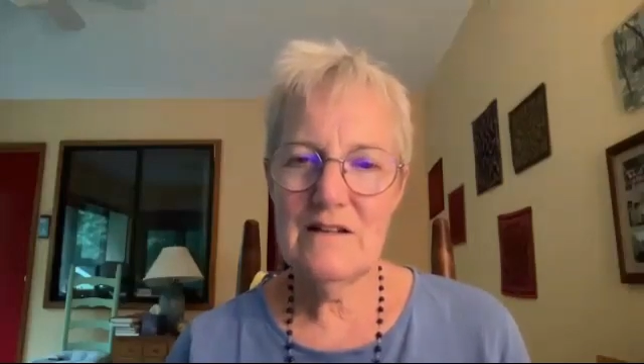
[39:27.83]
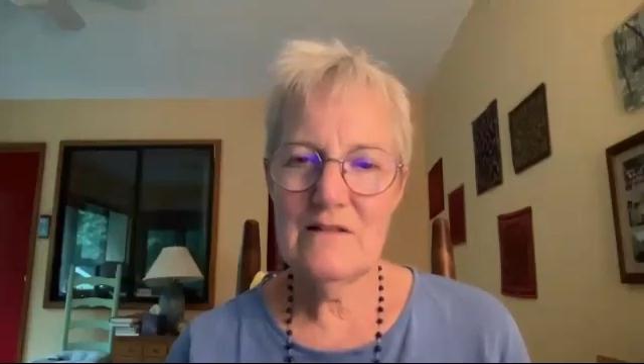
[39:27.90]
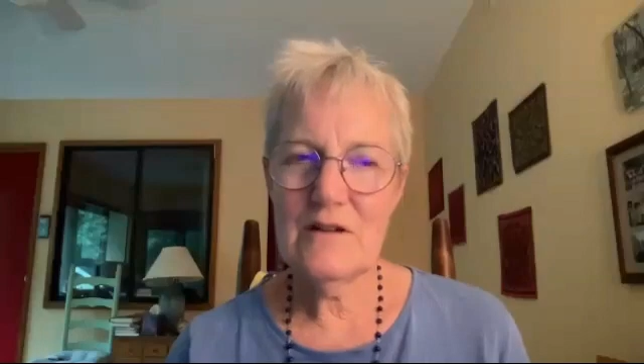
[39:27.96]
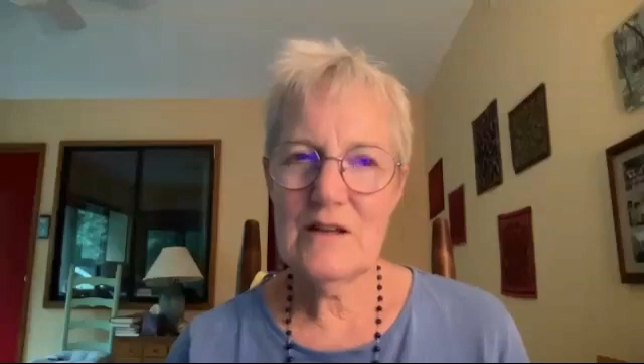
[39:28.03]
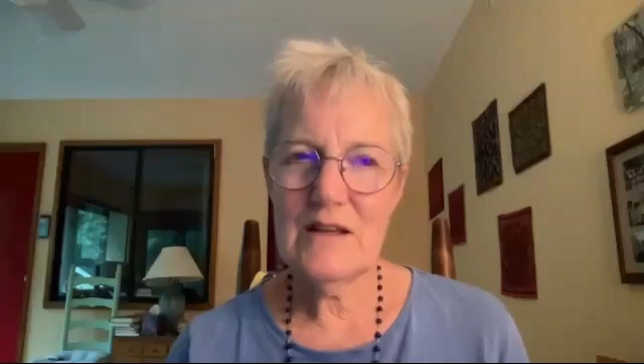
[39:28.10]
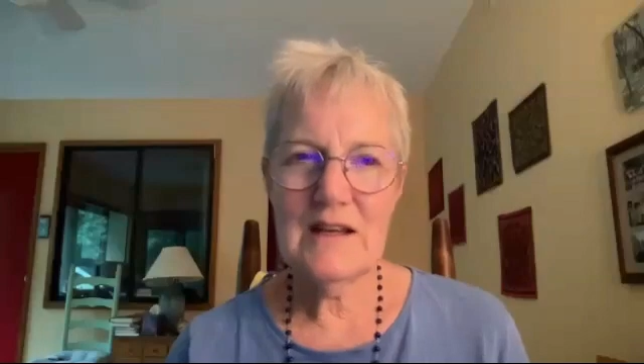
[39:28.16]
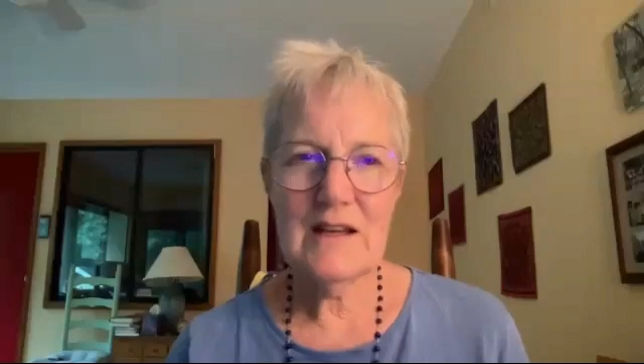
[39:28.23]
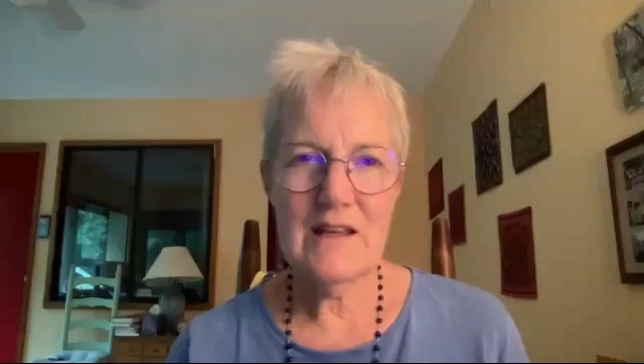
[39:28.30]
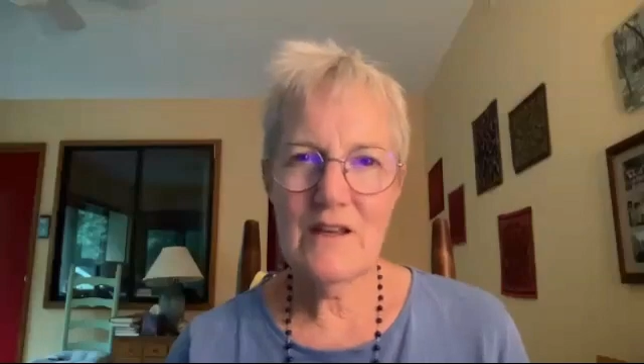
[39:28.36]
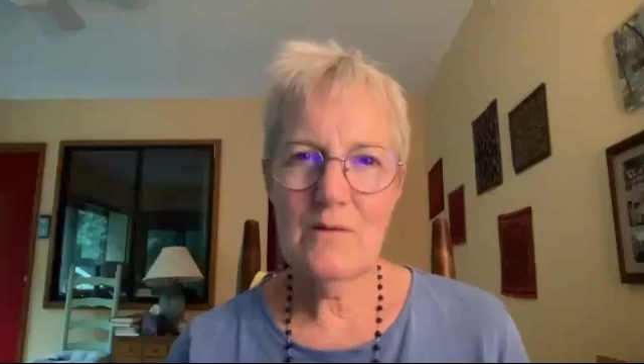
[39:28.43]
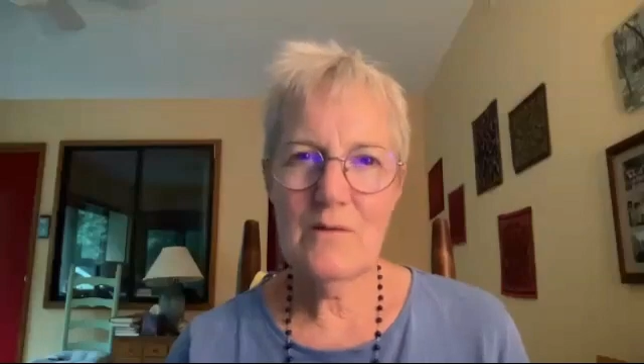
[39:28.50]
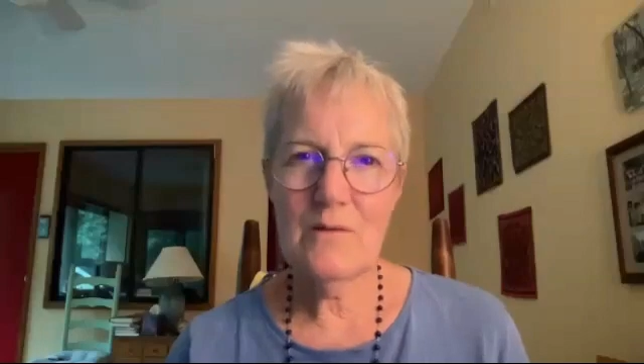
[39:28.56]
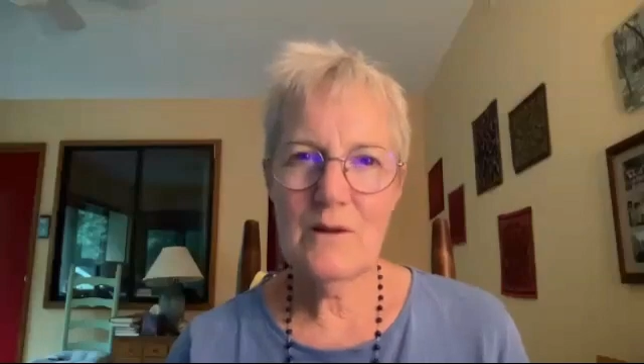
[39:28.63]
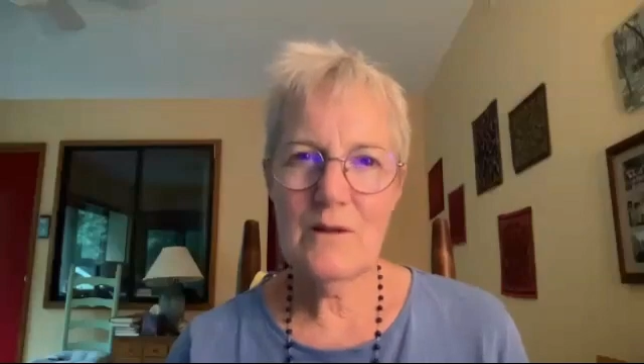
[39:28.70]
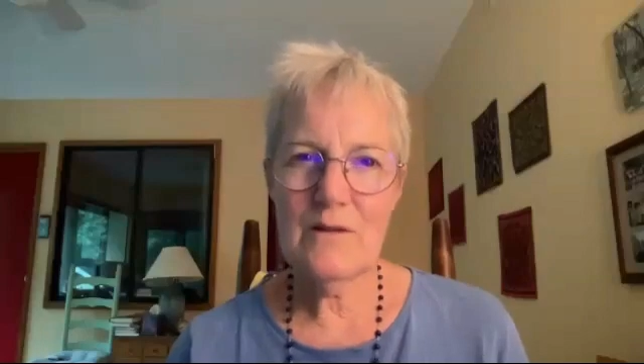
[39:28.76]
looking at
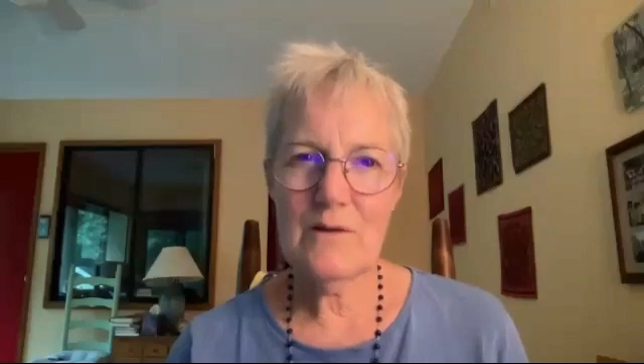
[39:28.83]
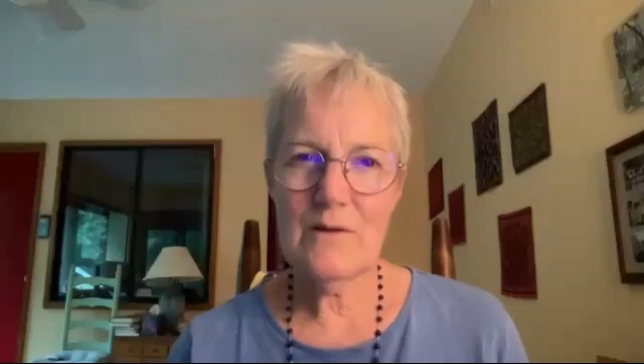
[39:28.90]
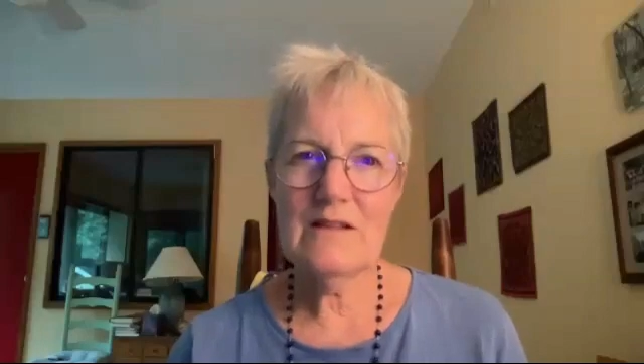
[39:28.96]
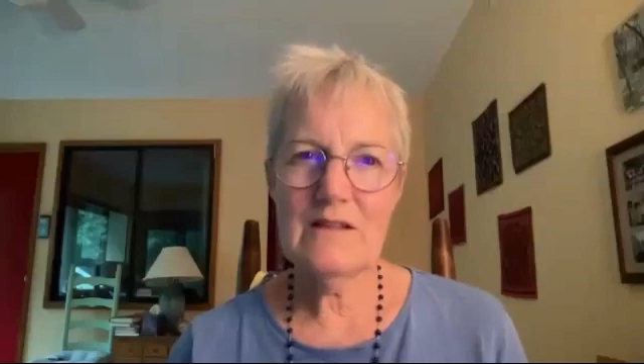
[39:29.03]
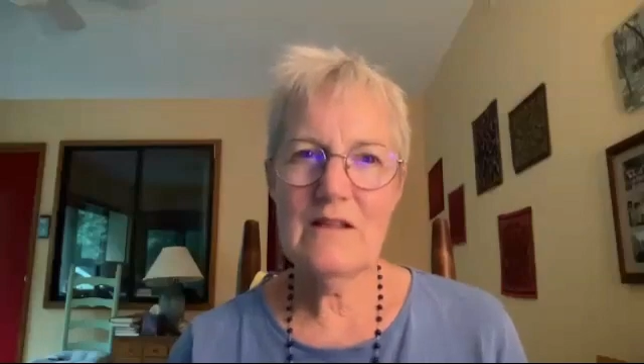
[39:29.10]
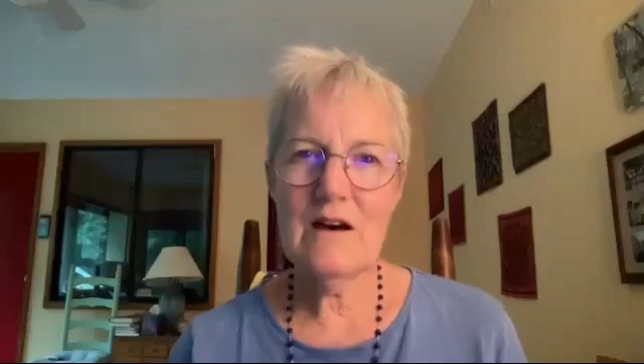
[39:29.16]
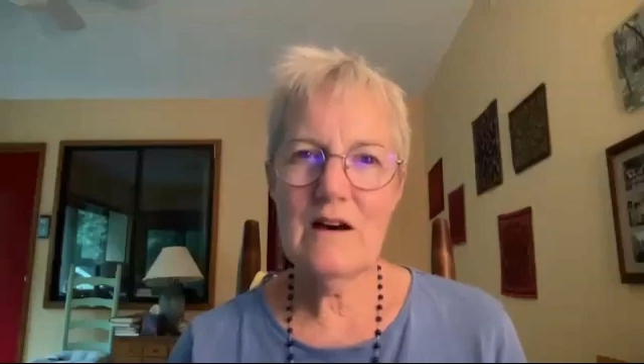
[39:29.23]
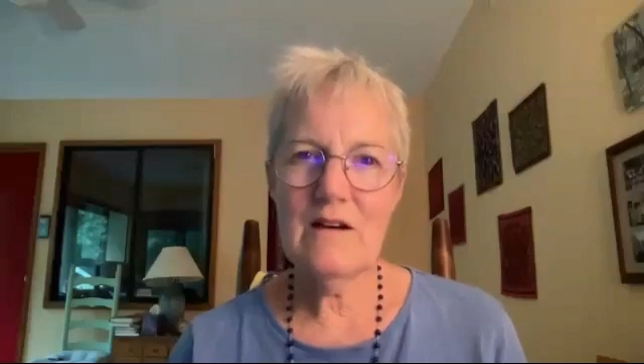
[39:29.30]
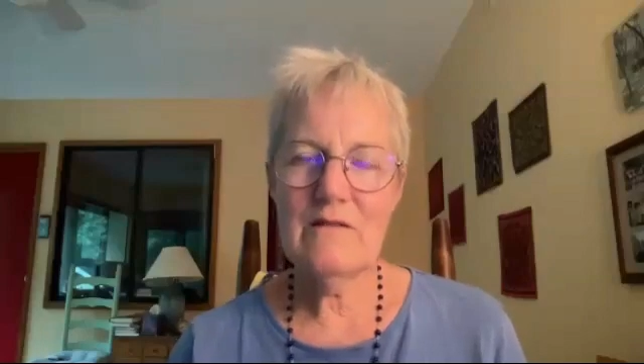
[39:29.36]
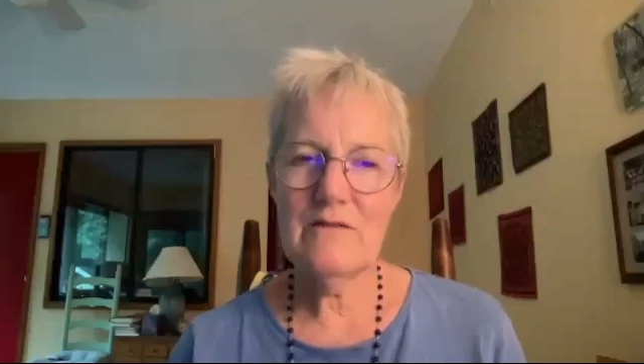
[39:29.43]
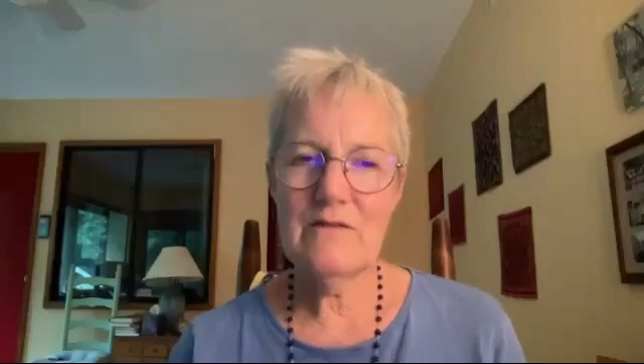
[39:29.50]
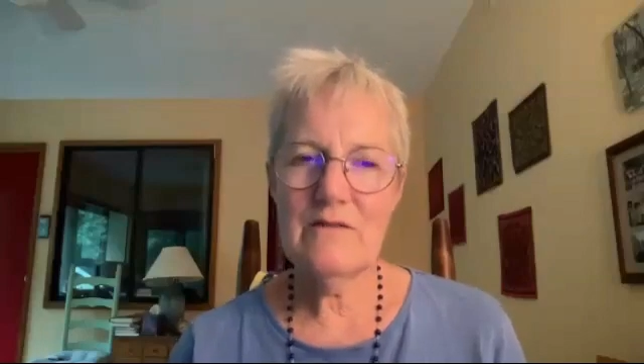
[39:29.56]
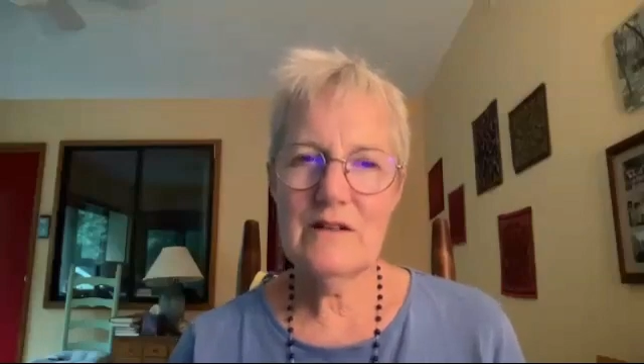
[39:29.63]
you with great love.